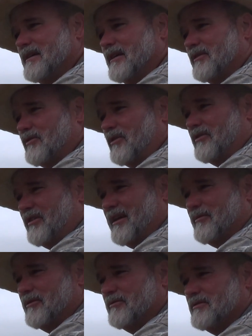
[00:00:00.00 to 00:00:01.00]
as far as
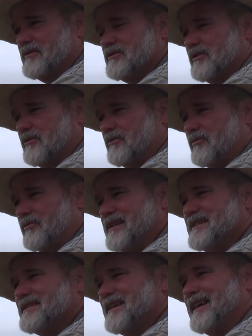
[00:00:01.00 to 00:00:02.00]
ammo. So to
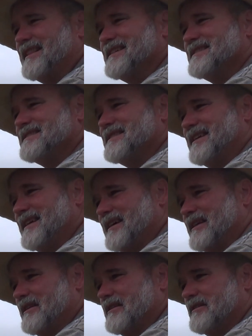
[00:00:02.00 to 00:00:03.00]
re-sight this
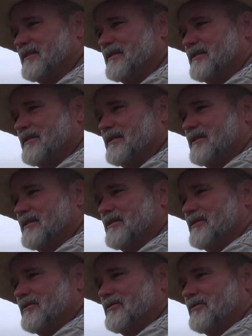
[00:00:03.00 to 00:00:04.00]
in
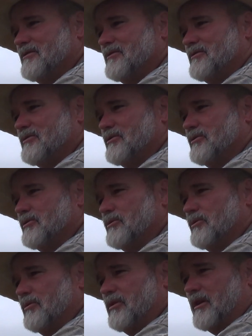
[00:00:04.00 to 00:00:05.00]

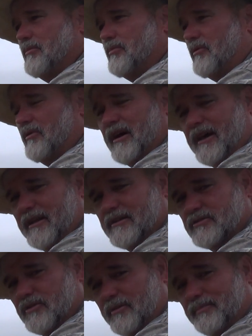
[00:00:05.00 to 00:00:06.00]
to the
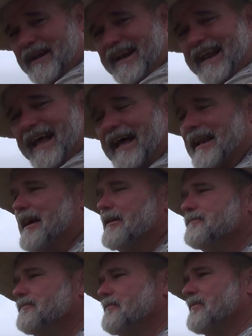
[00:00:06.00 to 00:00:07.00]
Perahna,
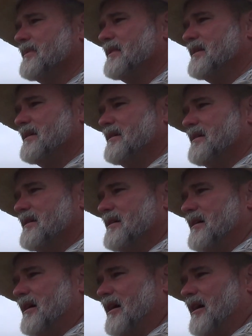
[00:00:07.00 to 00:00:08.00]

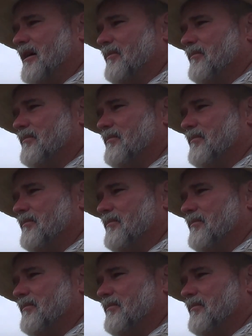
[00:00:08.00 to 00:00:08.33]
well,